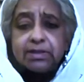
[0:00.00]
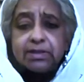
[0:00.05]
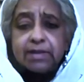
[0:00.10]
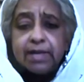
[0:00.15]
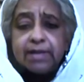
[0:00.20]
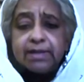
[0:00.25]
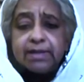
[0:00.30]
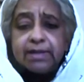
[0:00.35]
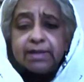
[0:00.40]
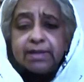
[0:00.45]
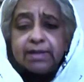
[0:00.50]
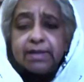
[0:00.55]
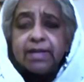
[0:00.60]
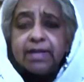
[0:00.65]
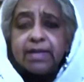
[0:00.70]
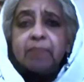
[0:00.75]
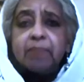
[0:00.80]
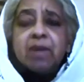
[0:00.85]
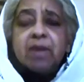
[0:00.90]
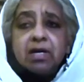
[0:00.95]
And
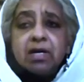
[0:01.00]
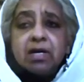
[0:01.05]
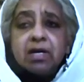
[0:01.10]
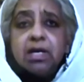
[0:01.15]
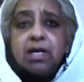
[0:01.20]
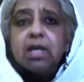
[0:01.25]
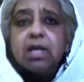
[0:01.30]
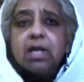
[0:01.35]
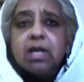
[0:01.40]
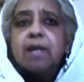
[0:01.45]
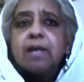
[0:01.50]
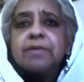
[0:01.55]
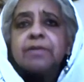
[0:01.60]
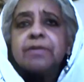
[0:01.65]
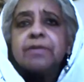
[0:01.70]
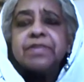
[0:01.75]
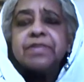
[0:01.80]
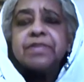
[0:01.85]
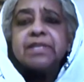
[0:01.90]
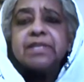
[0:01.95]
among
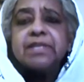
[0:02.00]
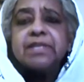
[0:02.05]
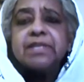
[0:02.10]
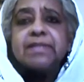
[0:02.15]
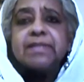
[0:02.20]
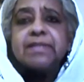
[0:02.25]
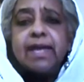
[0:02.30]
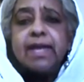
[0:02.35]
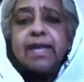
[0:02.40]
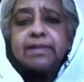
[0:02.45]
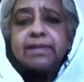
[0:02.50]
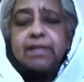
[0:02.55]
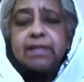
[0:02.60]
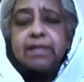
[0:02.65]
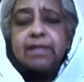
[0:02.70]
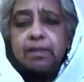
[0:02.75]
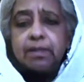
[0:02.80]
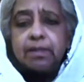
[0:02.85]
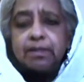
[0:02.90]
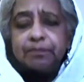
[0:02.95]
the things that
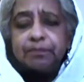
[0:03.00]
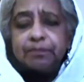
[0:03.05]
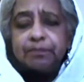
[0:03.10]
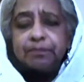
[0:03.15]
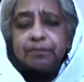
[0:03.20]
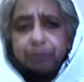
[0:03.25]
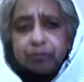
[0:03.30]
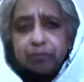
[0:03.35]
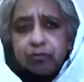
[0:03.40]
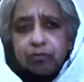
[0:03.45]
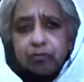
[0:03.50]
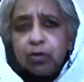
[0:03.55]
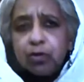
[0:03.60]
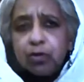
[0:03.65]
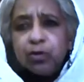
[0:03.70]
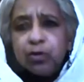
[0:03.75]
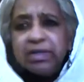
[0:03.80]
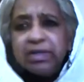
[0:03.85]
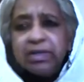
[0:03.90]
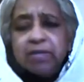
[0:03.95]

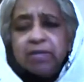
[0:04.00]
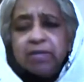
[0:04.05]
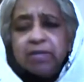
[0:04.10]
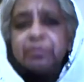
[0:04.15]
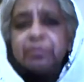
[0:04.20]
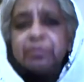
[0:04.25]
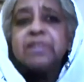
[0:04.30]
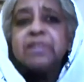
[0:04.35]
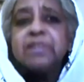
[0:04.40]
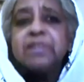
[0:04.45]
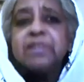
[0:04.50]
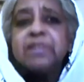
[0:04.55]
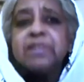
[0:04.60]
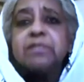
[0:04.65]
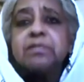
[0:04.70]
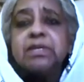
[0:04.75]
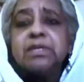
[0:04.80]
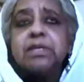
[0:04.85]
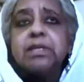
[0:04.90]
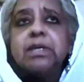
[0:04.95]
really impressed
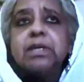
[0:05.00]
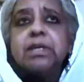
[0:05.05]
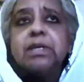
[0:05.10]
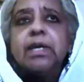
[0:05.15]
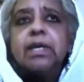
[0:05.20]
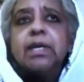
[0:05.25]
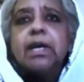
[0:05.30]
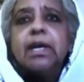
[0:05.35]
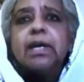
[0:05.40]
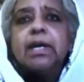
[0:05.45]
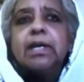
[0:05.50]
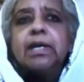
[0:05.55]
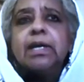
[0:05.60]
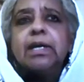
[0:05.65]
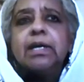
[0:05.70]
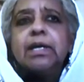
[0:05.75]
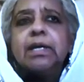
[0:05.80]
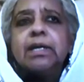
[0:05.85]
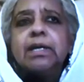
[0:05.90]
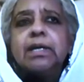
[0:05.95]
me,
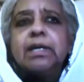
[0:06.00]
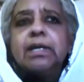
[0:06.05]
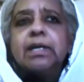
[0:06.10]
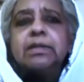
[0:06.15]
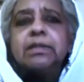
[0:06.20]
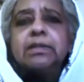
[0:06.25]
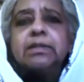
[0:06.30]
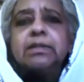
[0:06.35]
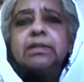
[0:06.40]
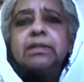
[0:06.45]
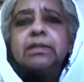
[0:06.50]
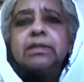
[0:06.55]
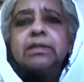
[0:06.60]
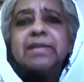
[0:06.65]
that